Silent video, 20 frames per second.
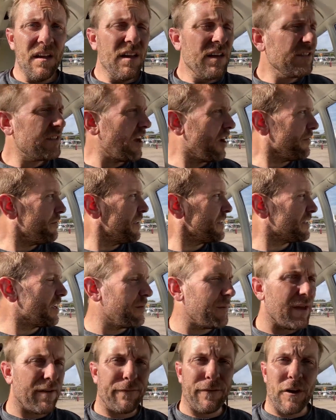So there's
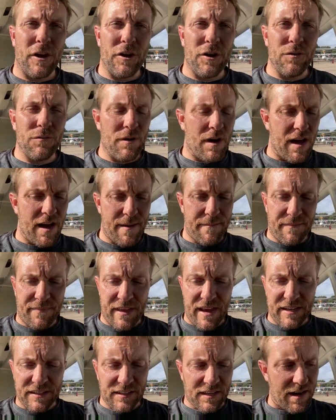going to be a few
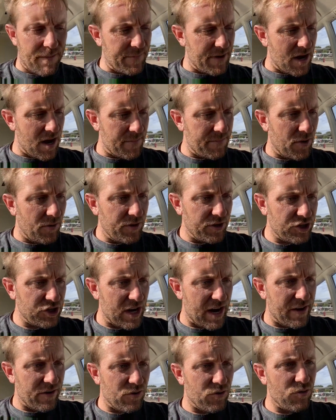things coming up on the
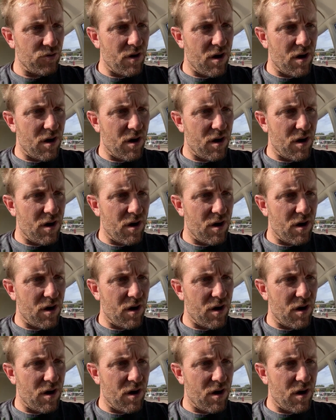channel.